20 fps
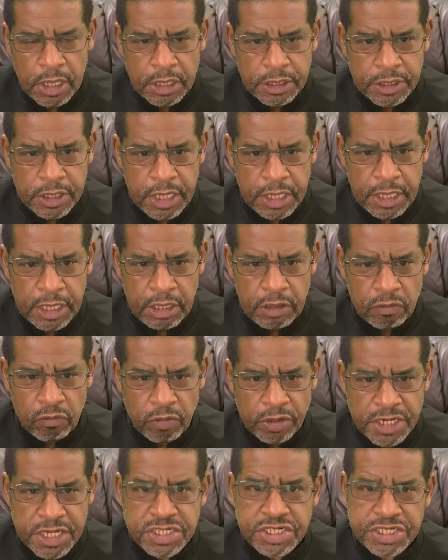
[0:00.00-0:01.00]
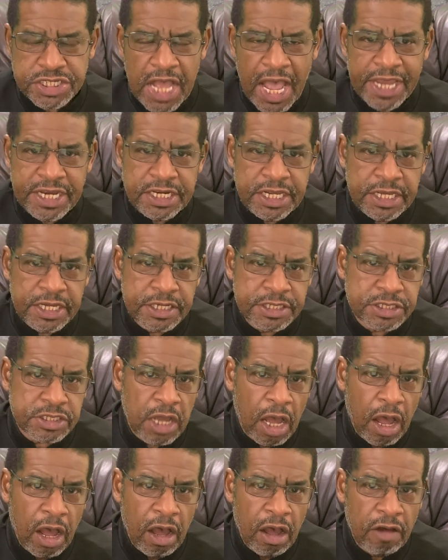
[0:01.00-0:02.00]
The religious ideas
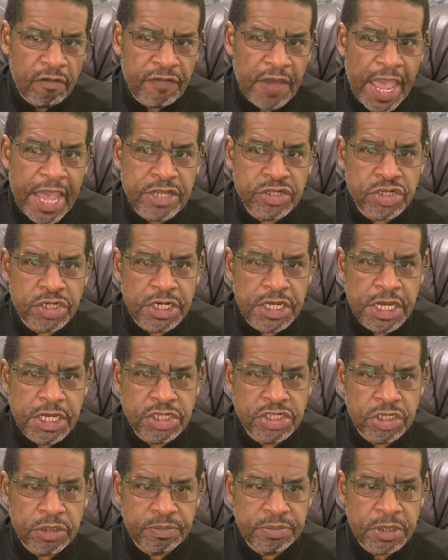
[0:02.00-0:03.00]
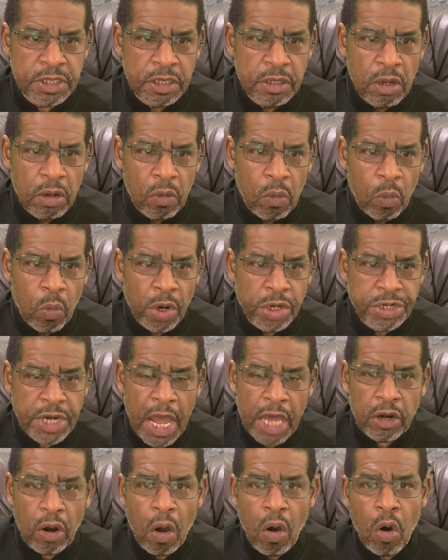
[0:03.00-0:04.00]
of ancient Egypt were
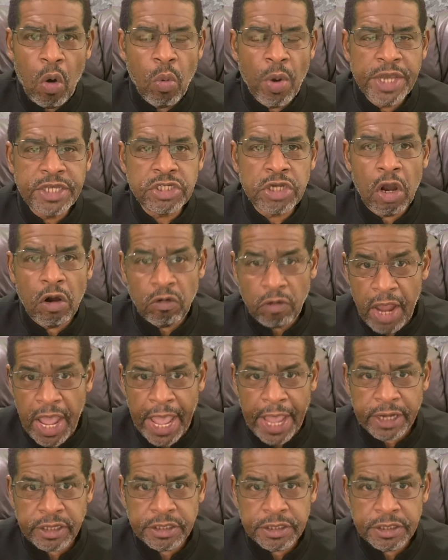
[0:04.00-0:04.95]
not always correct,